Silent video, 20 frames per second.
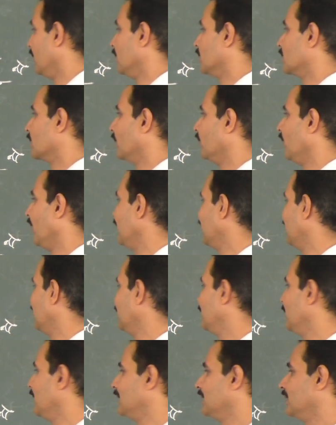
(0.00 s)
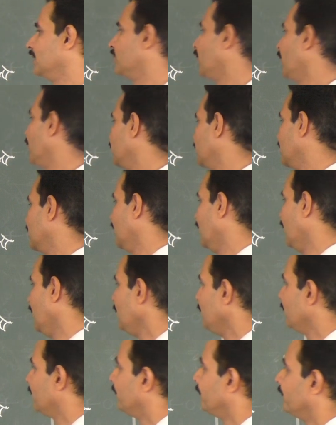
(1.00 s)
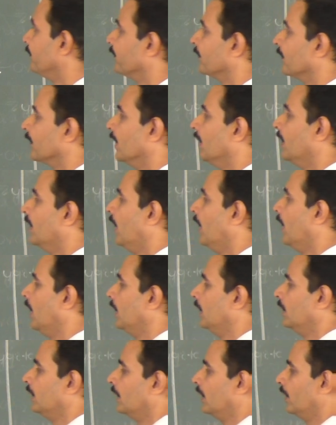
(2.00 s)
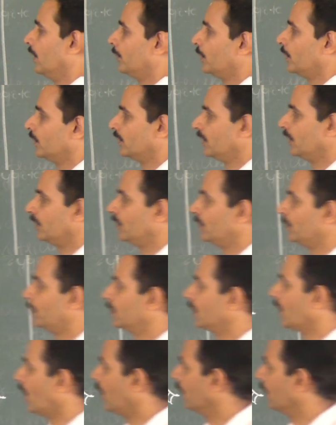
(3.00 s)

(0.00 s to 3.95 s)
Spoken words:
So final image is formed here, and did we put